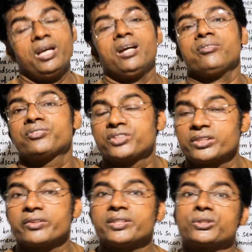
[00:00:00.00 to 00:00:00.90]

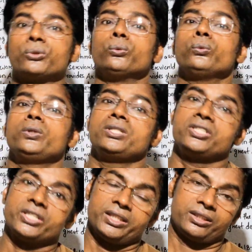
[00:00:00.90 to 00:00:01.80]
after his
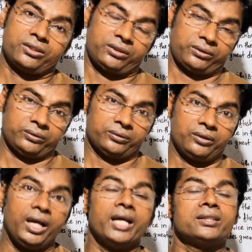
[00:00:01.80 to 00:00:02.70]
own death,
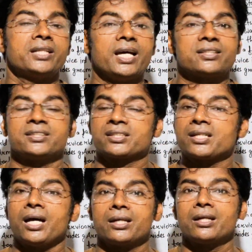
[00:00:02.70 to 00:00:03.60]
and that is
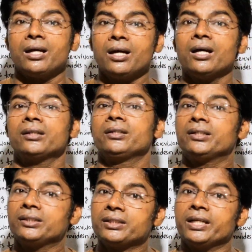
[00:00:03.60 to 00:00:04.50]
none
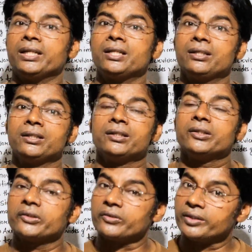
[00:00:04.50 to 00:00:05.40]
other than
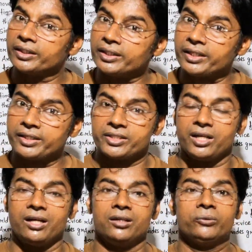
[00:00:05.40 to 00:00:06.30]

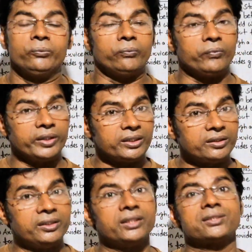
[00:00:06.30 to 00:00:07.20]
Renata.
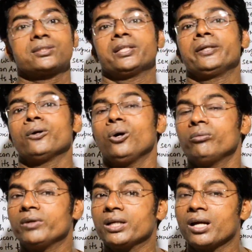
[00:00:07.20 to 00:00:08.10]
With this, the
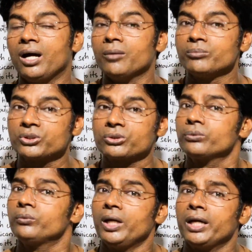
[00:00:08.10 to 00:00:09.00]
novel comes
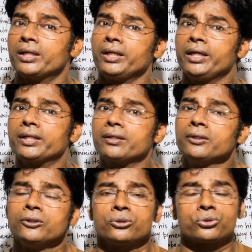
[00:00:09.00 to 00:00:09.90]
to an end.
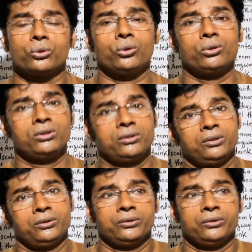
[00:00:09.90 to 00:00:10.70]
So,